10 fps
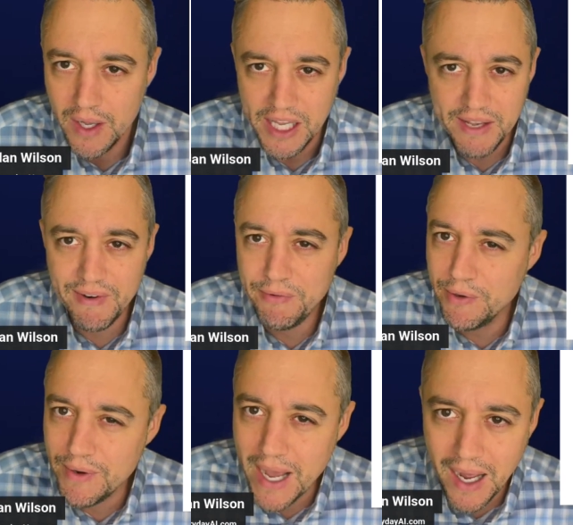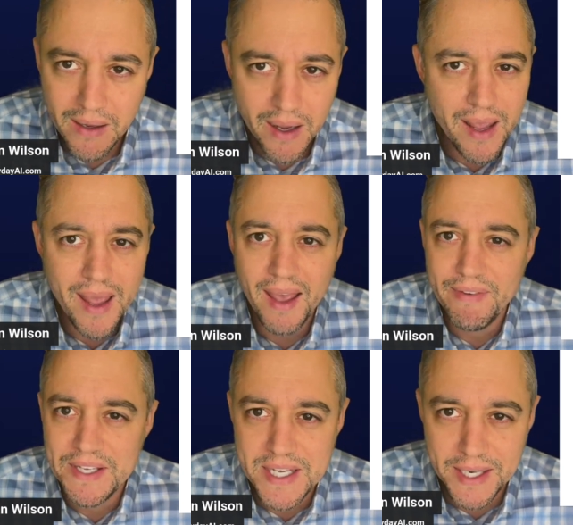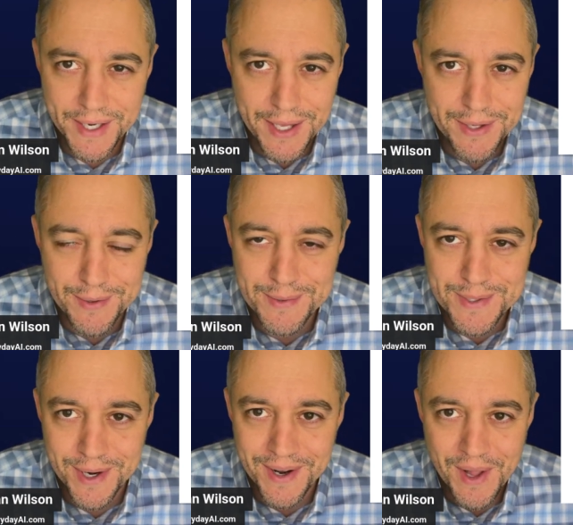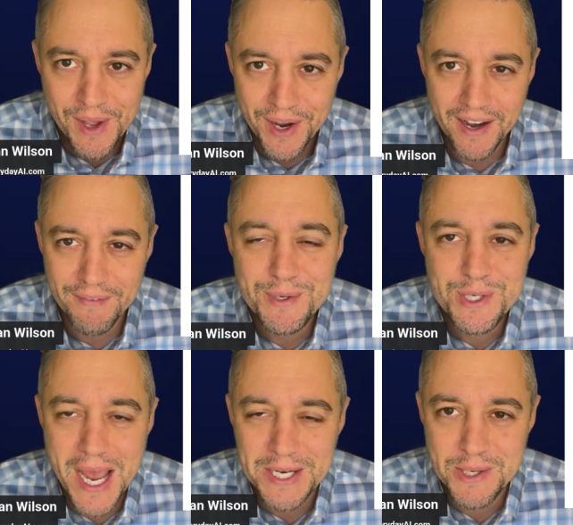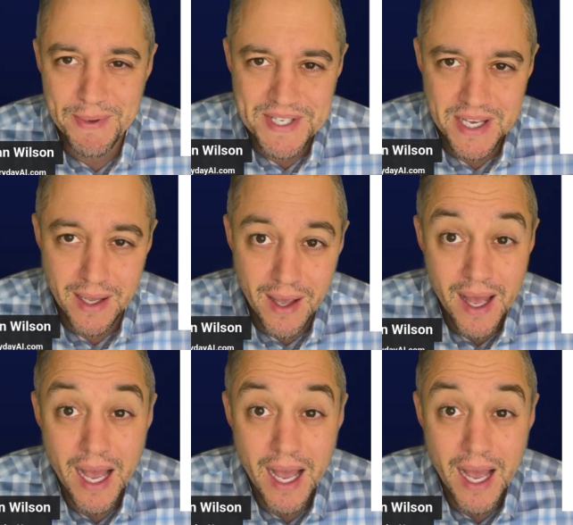even if you're not a heavy day to day user of ChatGPT,